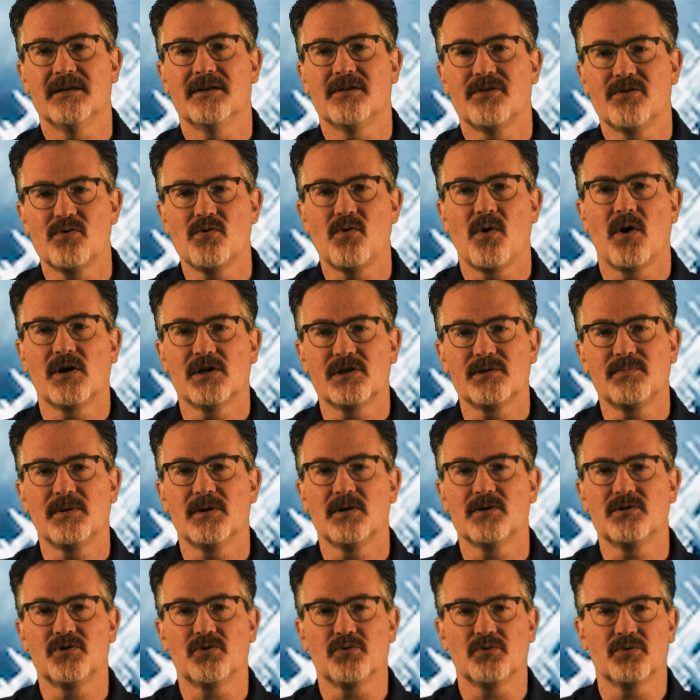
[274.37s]
through our
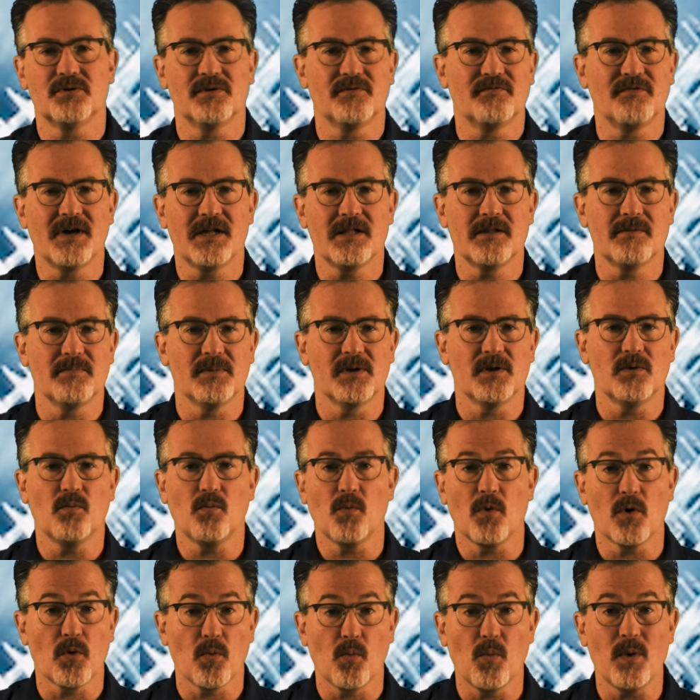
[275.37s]
spiritual development
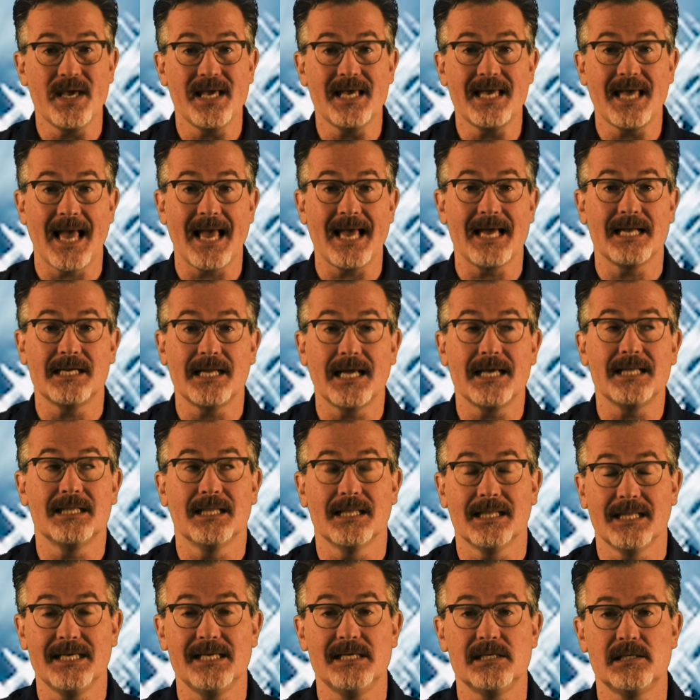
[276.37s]
where we can at
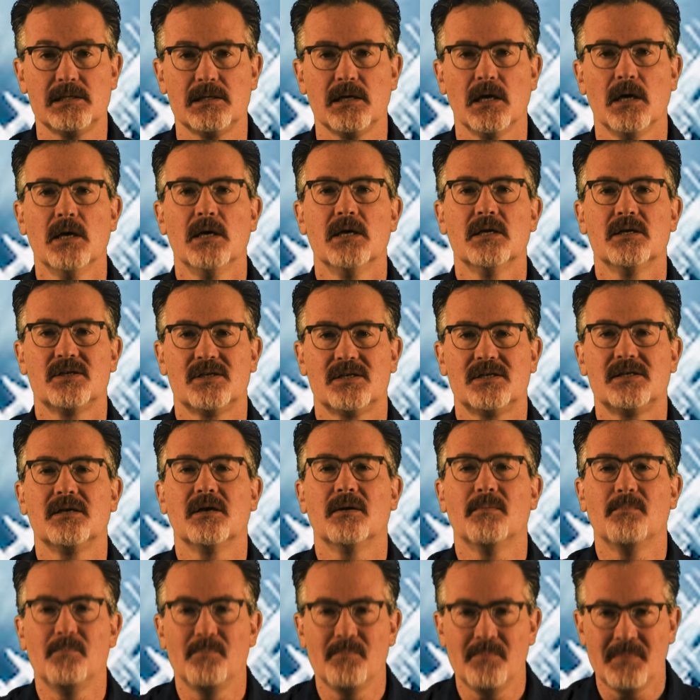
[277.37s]
least
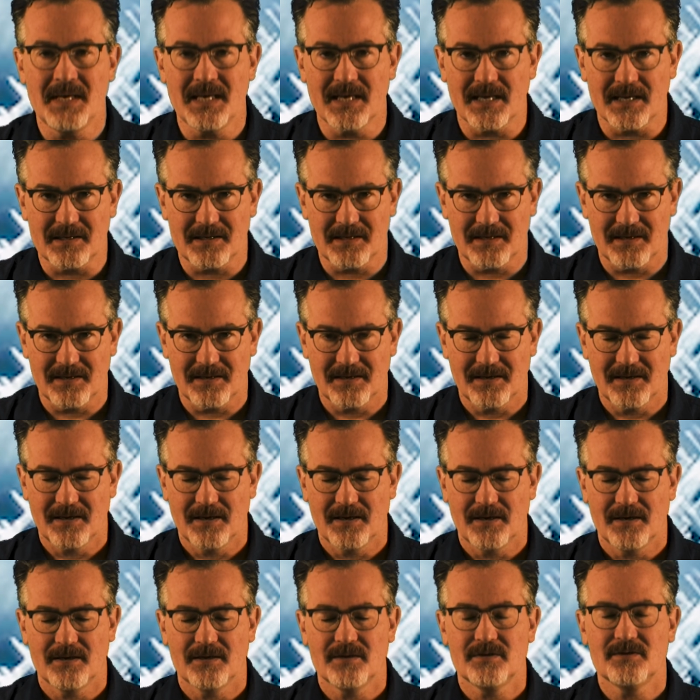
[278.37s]
submit
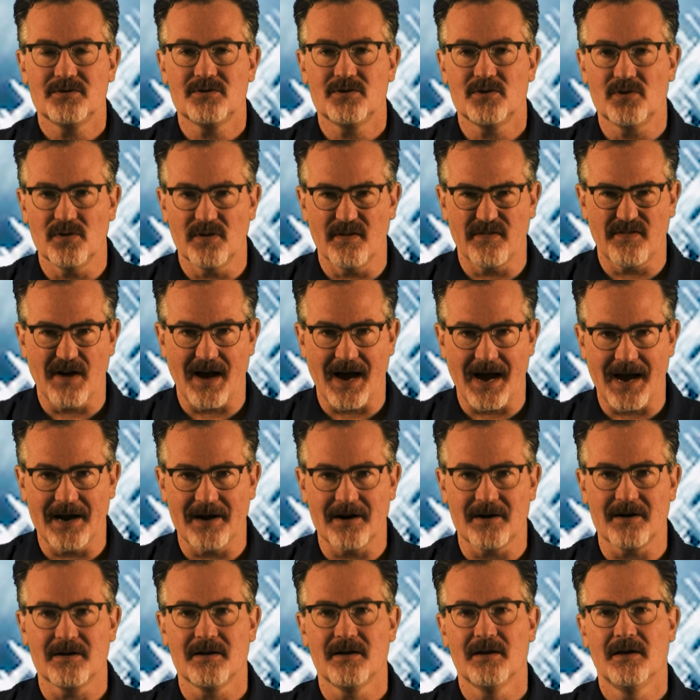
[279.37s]
to the
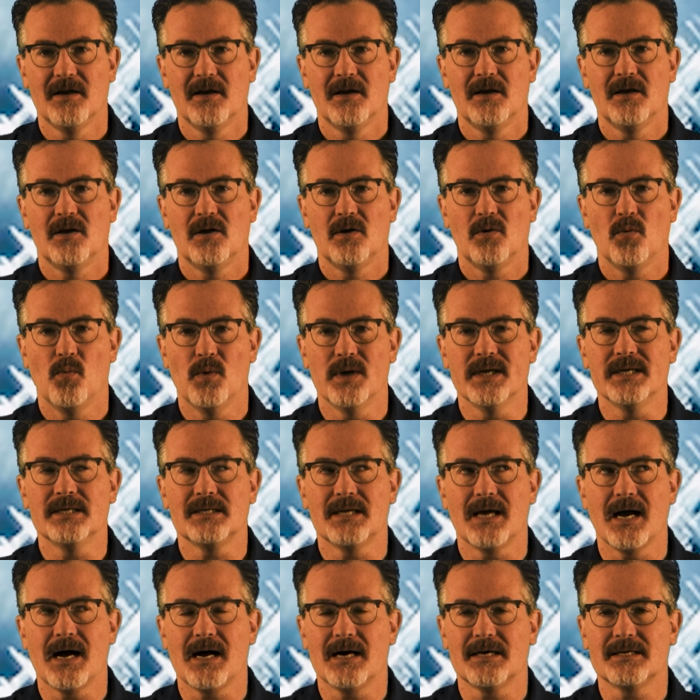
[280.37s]
fire when
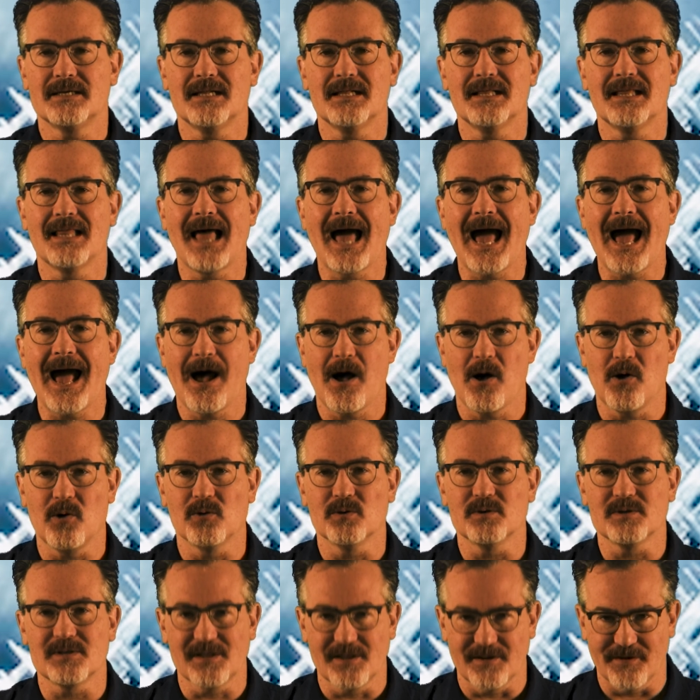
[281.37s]
God
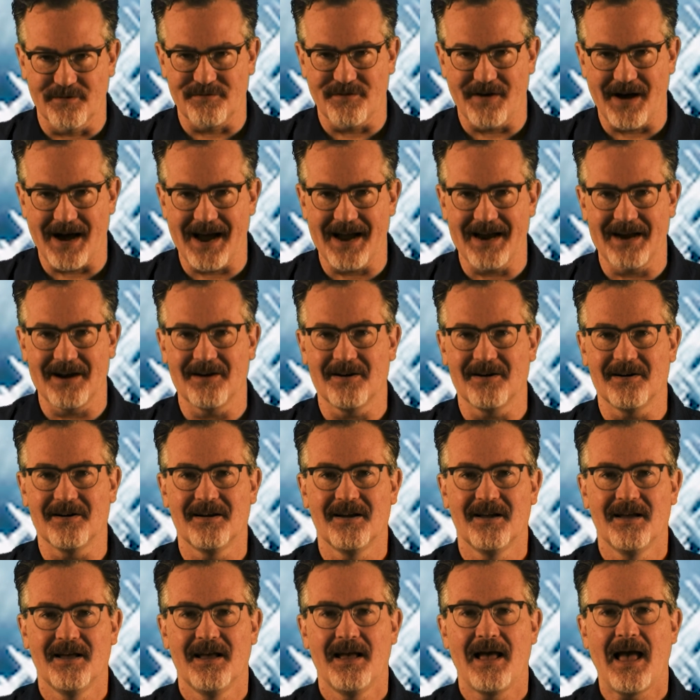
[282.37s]
allows the fire
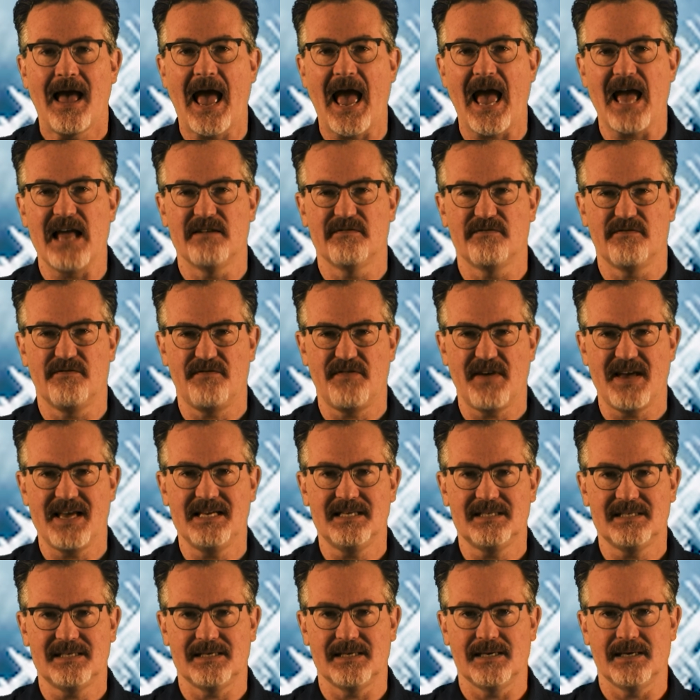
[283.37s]
and
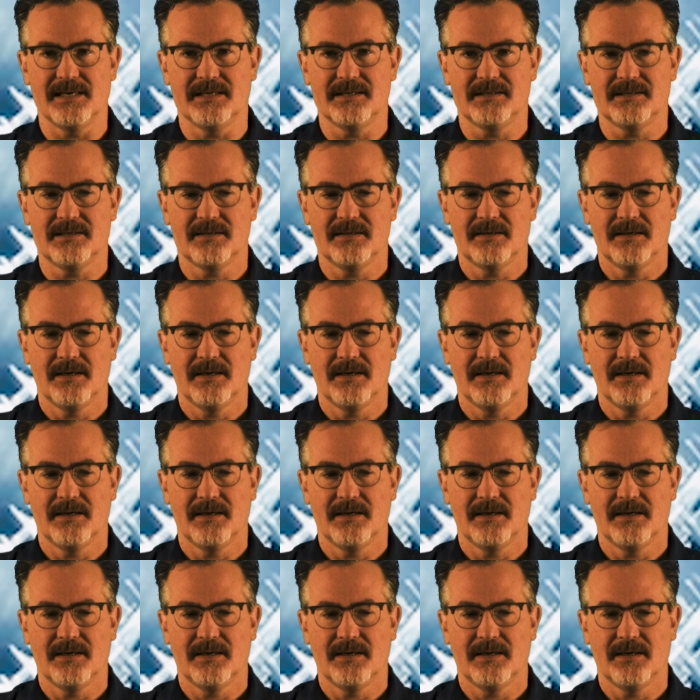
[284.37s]
face it.